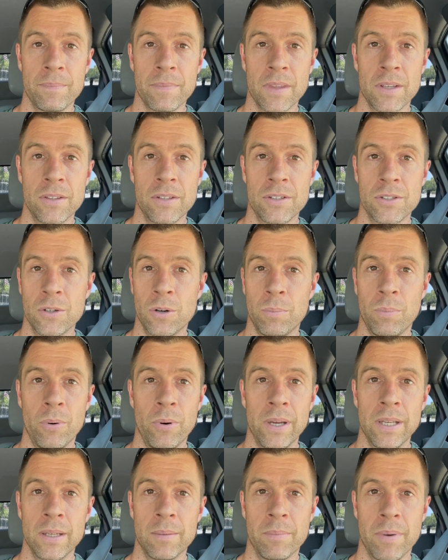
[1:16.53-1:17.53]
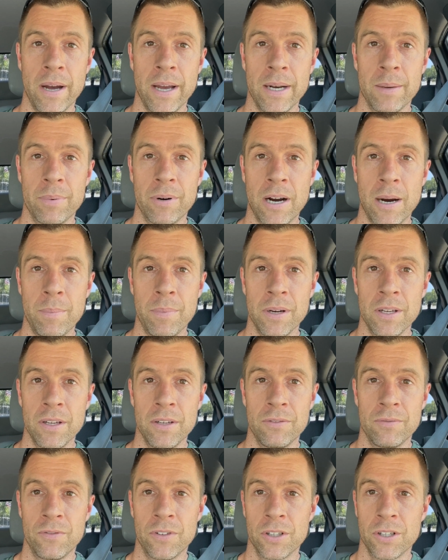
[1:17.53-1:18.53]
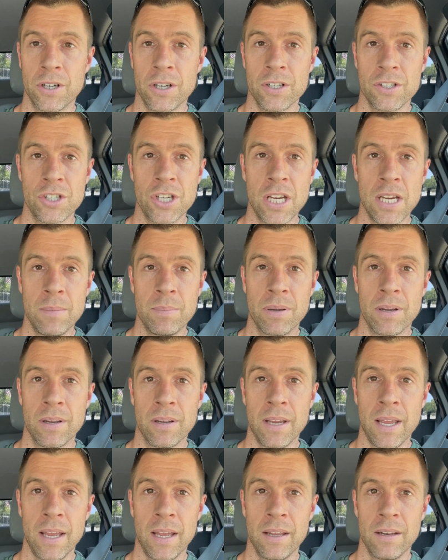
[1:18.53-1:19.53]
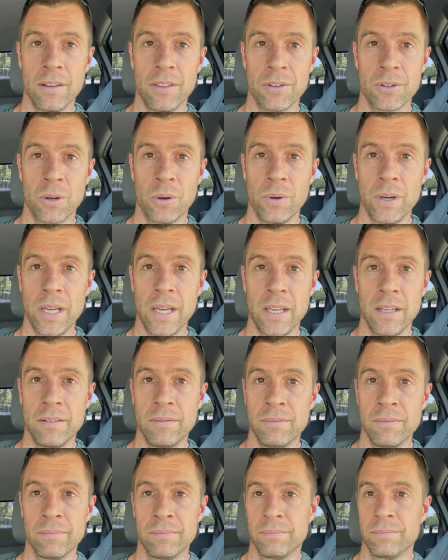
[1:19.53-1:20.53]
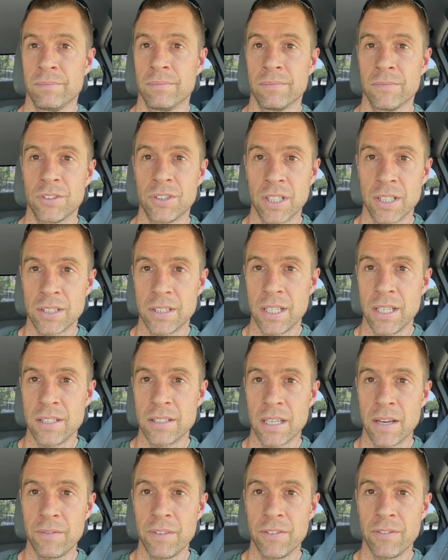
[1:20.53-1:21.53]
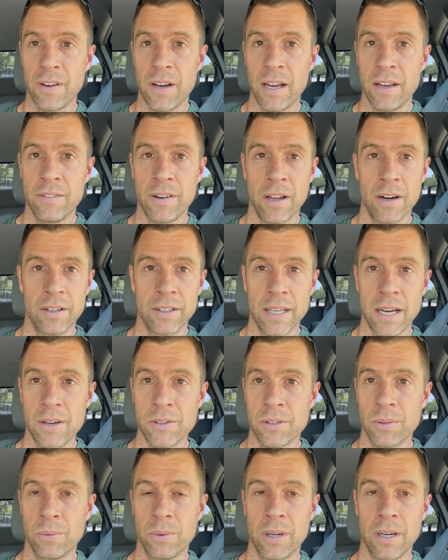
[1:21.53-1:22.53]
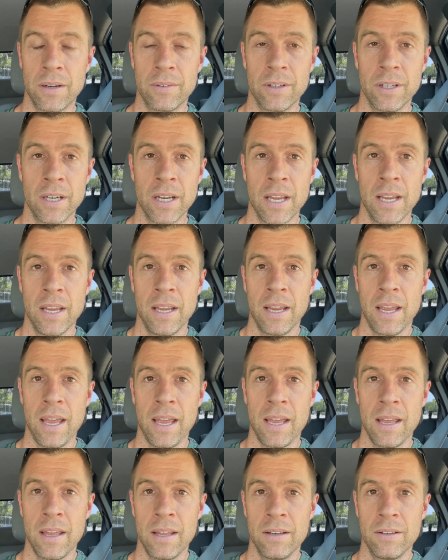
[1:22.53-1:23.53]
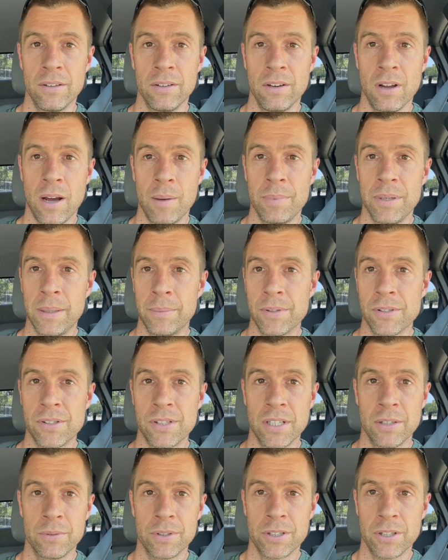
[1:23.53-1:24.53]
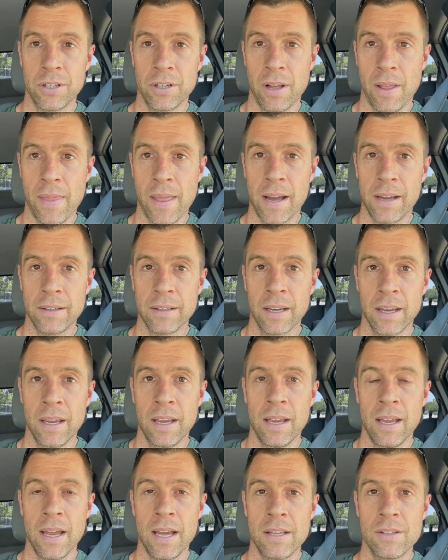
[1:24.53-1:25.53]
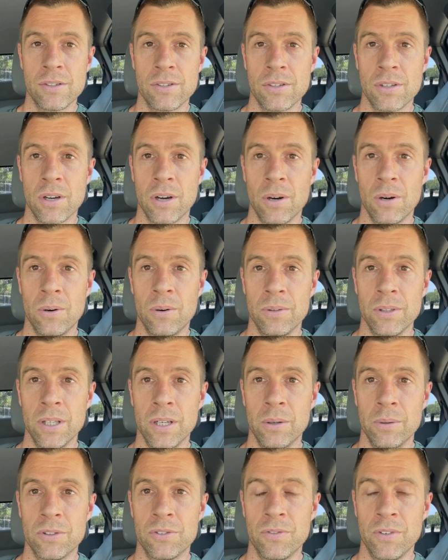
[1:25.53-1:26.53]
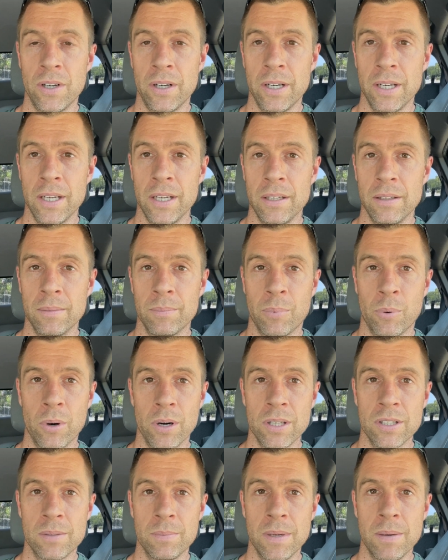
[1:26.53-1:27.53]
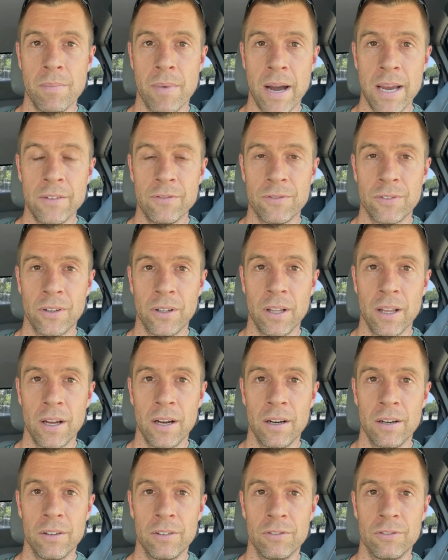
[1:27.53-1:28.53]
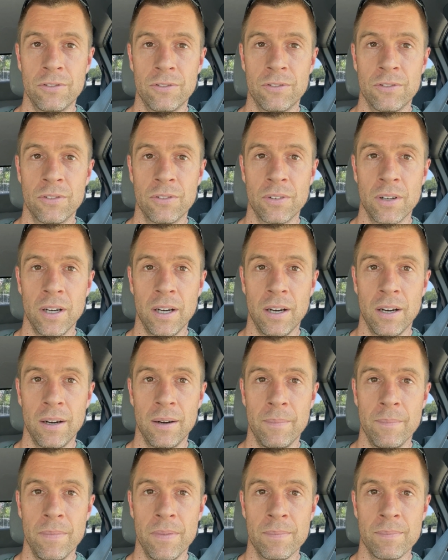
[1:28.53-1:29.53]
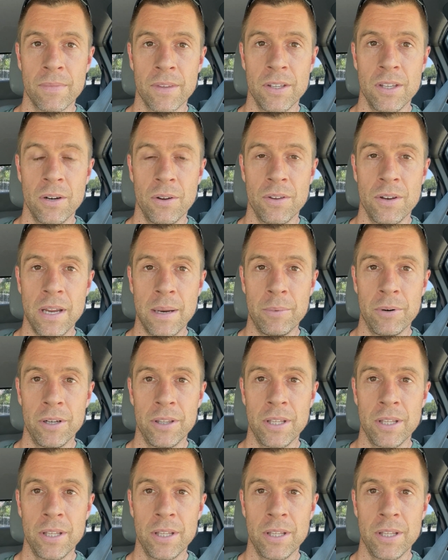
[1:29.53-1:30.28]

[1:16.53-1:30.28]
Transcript: There's no point in buying a property for dirt cheap and throwing in 60, 75, 100,000, whatever, and not being able to see a return on that. And so, you know, it's very important to be mindful of you know, the neighborhood